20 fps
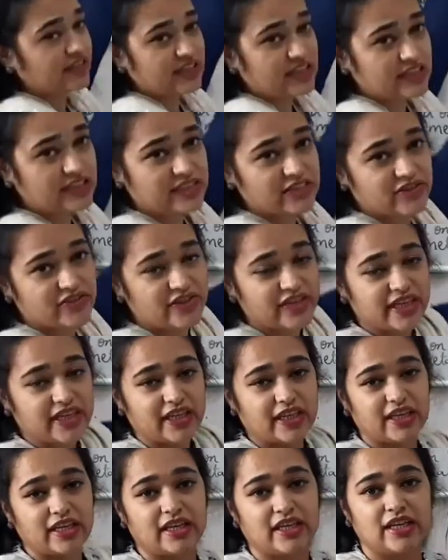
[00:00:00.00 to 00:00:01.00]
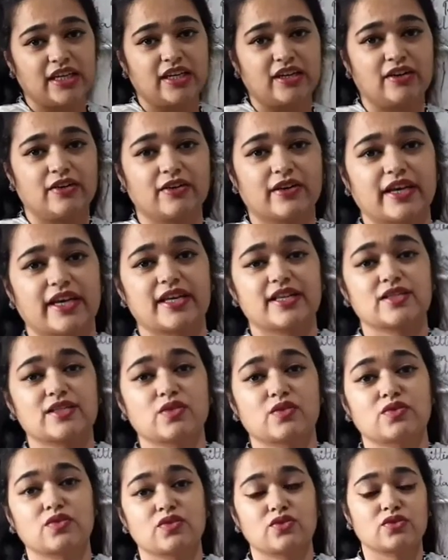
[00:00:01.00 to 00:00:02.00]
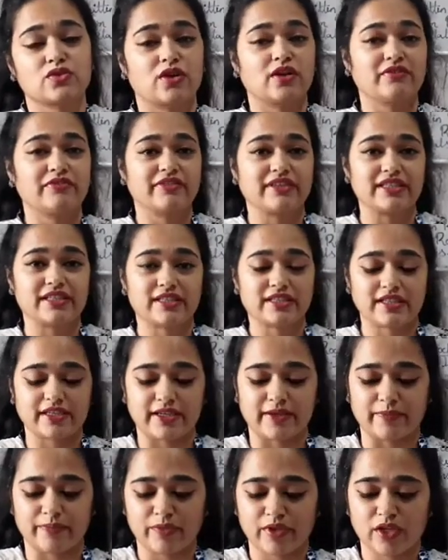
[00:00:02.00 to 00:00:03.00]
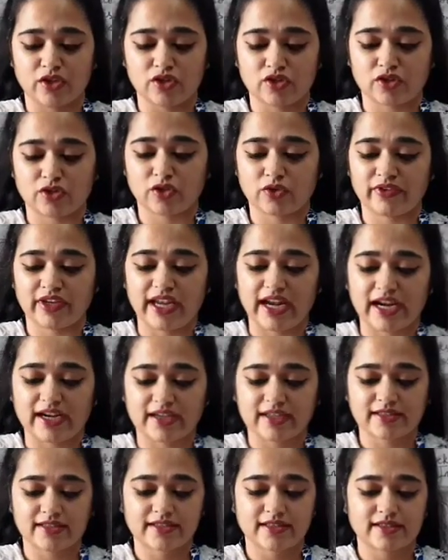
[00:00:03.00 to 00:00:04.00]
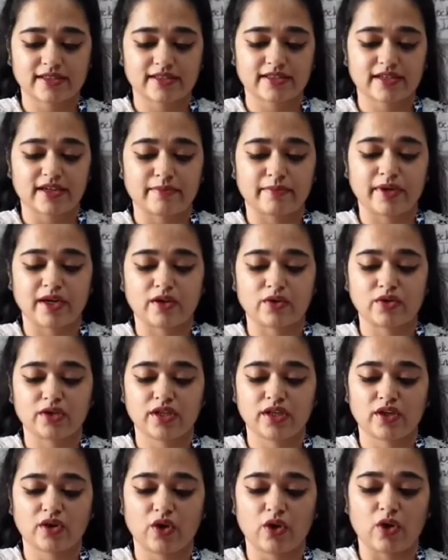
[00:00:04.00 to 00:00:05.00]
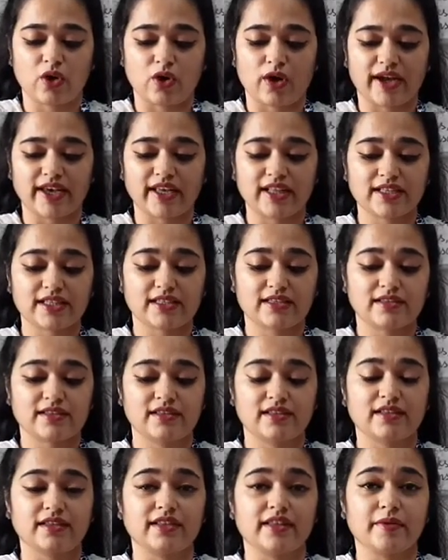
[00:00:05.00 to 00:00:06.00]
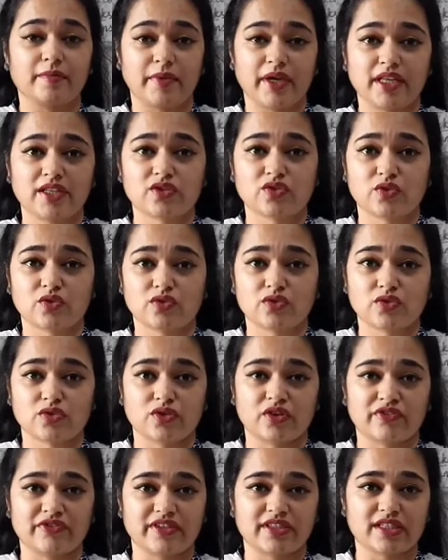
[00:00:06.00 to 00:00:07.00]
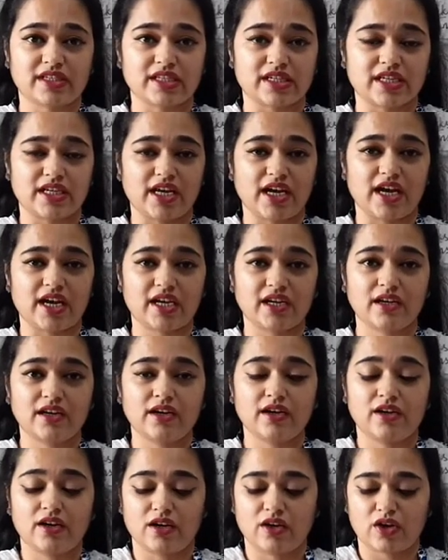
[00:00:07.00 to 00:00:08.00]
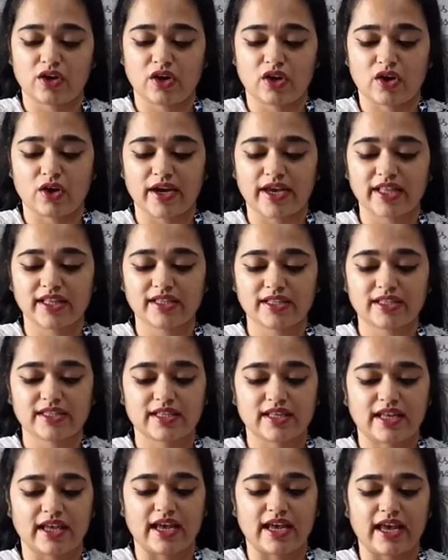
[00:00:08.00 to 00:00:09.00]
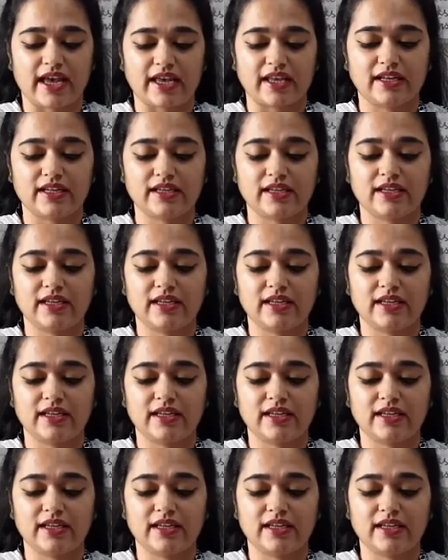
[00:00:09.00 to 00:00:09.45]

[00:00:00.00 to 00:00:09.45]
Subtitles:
history. Okay, sources of history. So we had discussed about coins. The main sources of history are coins and